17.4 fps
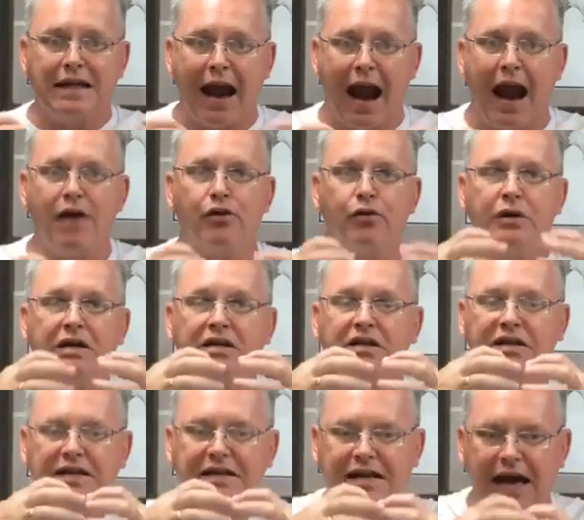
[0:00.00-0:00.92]
the
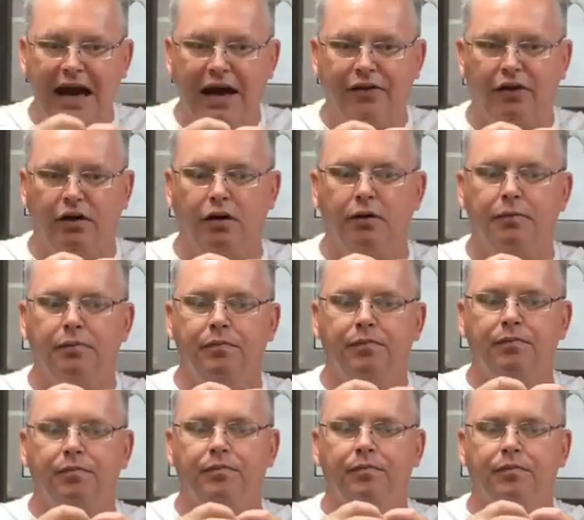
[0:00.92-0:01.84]
gathering together
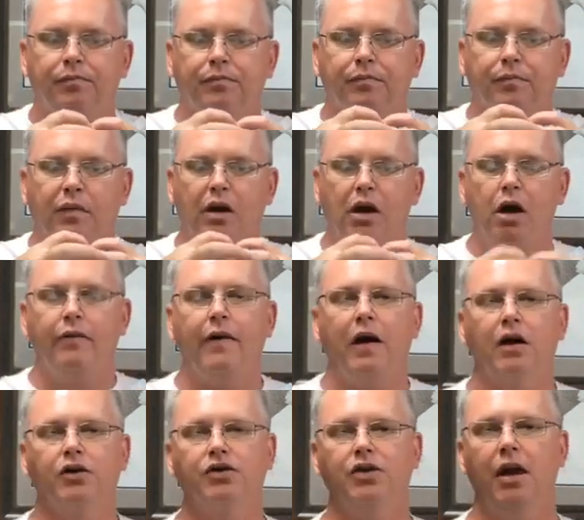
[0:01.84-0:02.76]

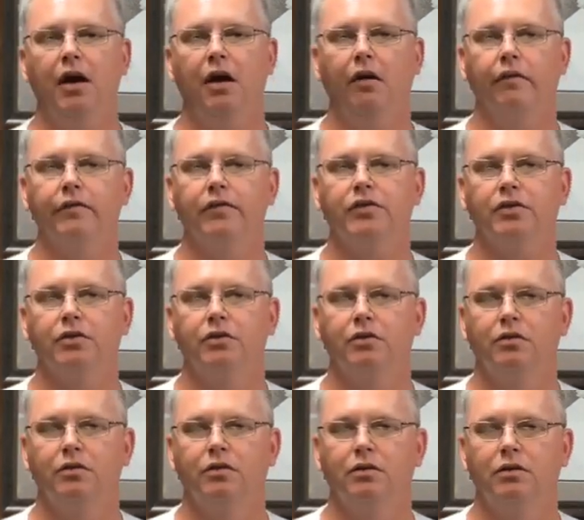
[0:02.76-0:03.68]
of
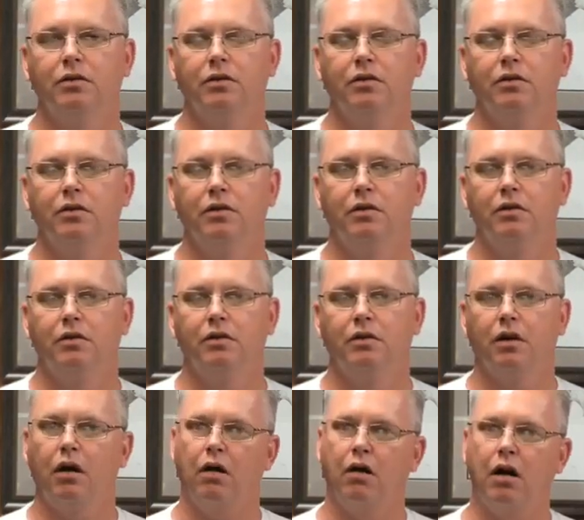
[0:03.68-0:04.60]
ourselves.
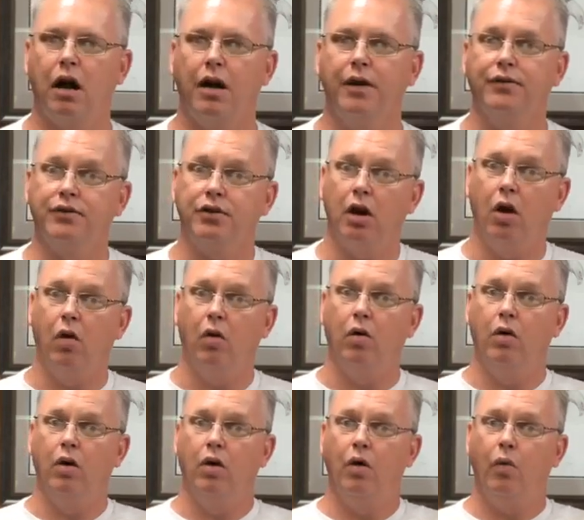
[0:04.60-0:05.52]
All right,
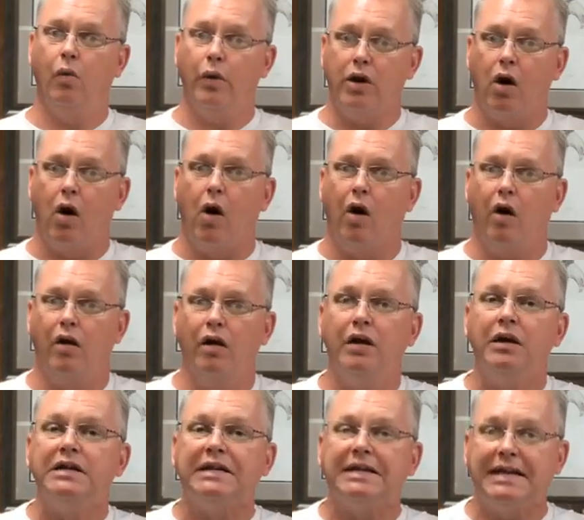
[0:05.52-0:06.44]
so we
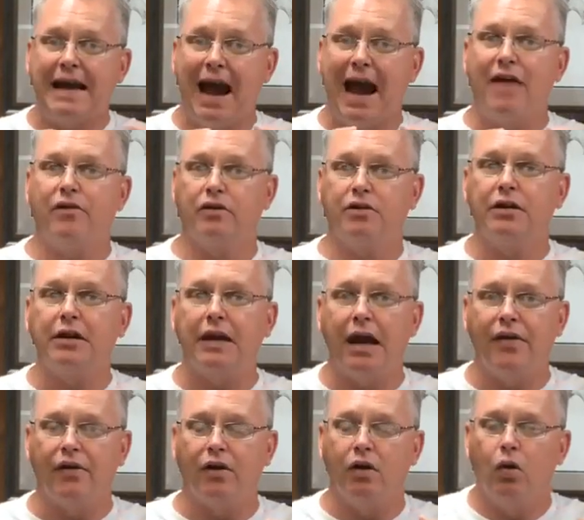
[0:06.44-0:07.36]
are to gather
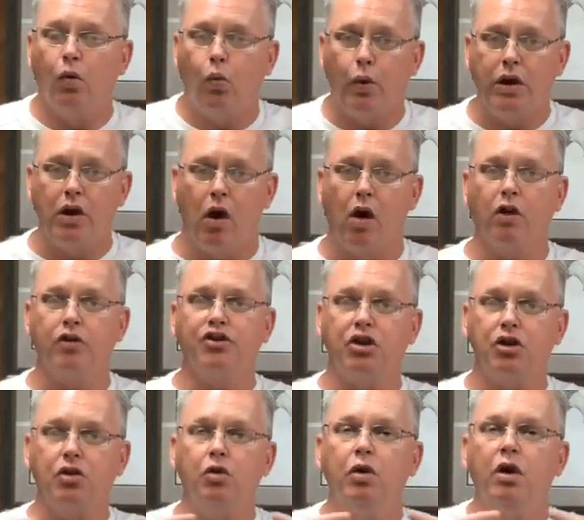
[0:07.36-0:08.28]
together. We
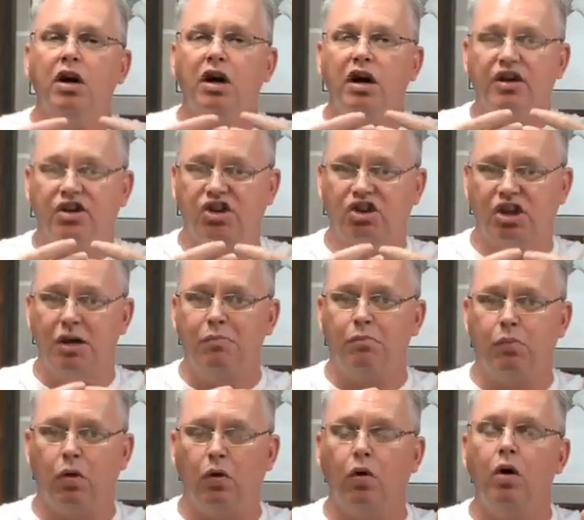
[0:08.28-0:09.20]
are to
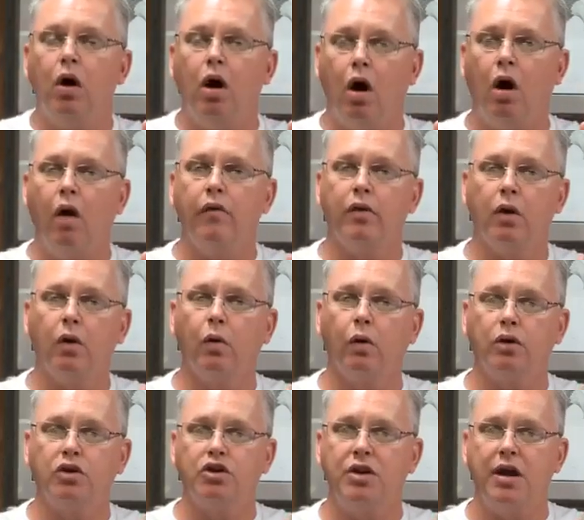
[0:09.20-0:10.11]
assemble on the
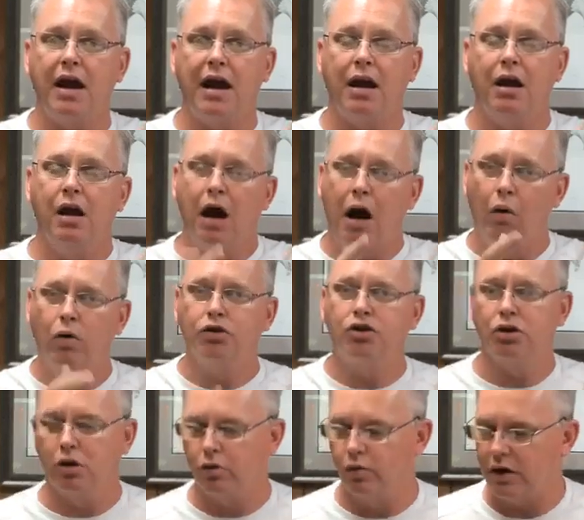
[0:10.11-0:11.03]
Lord's day. I
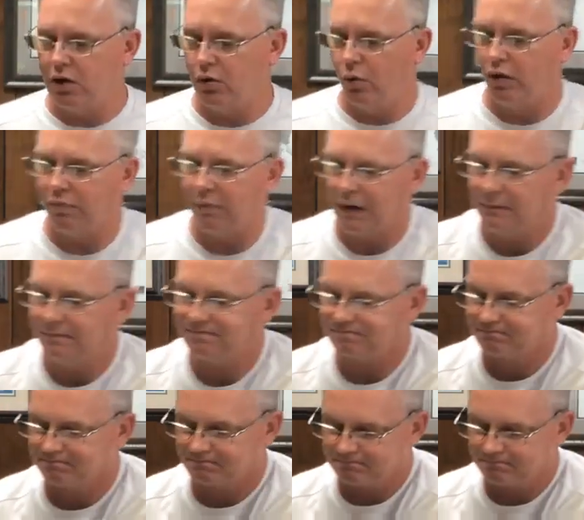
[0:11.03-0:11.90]
want you to read with me.